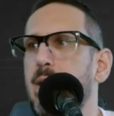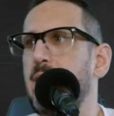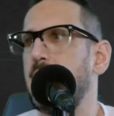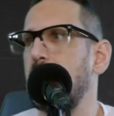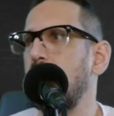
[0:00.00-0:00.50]

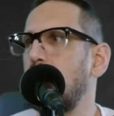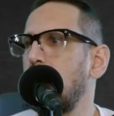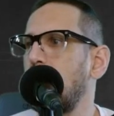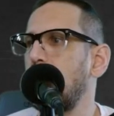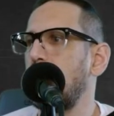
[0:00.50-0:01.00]
make
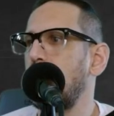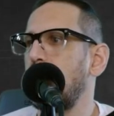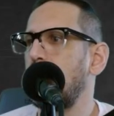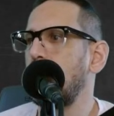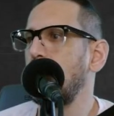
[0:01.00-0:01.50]

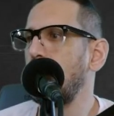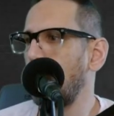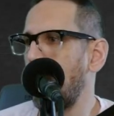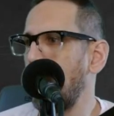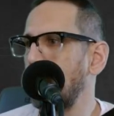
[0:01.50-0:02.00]

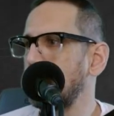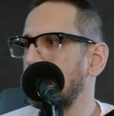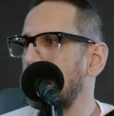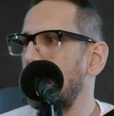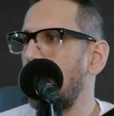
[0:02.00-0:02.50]

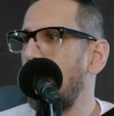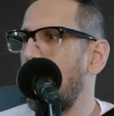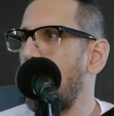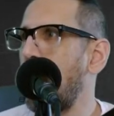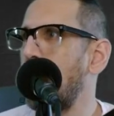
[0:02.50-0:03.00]
UIs,
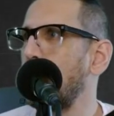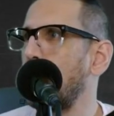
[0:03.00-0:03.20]
I